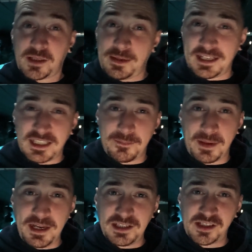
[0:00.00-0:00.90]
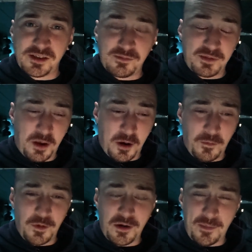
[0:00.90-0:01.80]
Should we head to the beach with a hot
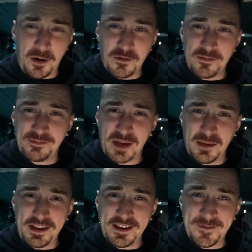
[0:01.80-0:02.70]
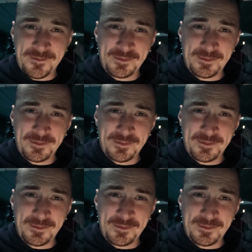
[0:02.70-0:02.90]
water bottle, maybe?